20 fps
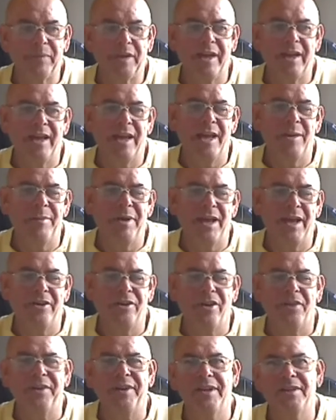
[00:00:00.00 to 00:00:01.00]
but I
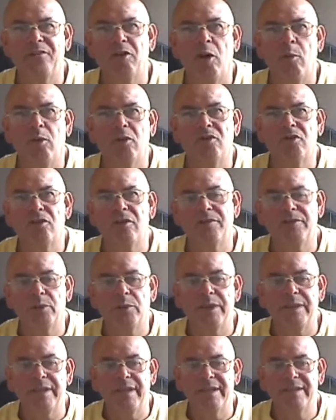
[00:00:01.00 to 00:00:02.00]
don't think his form looks good enough to
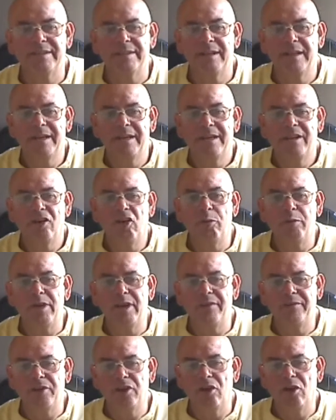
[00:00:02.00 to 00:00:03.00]
win this. Come
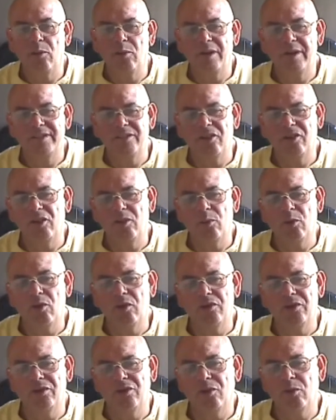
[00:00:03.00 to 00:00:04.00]
Here View, it's another
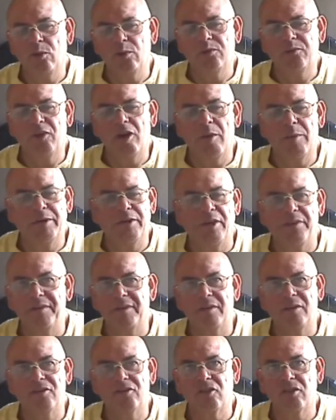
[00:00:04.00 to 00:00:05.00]
one whose form I don't
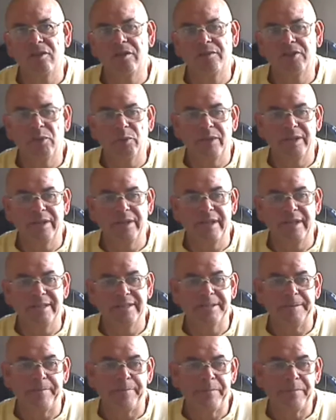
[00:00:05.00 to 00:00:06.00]
think looks good enough to win
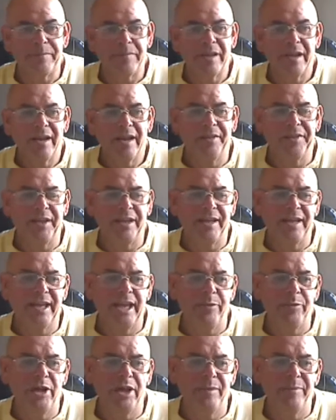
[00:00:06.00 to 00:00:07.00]
this. I think
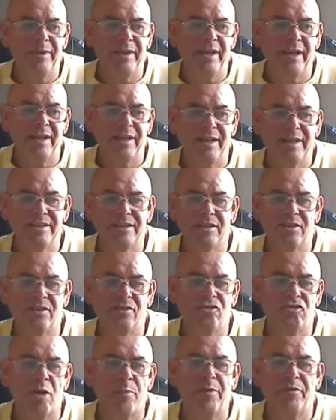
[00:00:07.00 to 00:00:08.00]
Kiwi Bay needs to
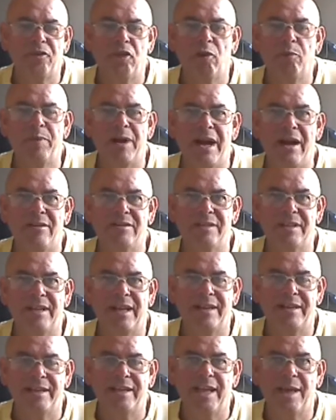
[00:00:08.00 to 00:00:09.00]
drop a few pounds in
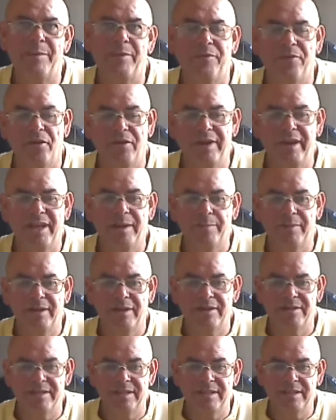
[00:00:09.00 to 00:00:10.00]
handicap before he can be
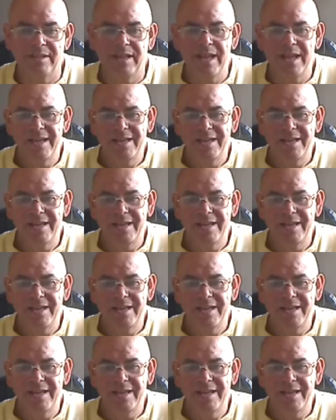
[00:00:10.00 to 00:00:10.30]
considered.